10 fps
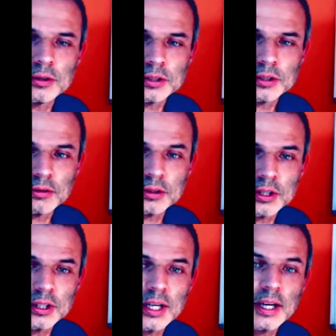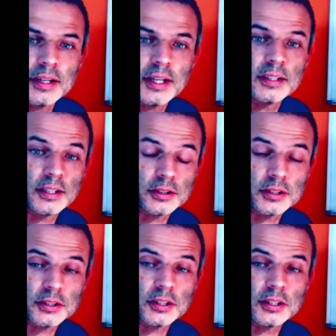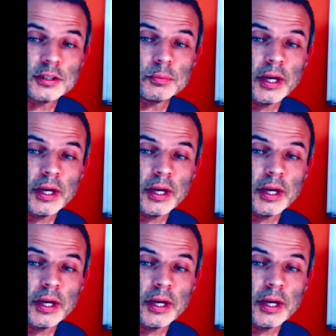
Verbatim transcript: across our oxide layer, that tells us that it's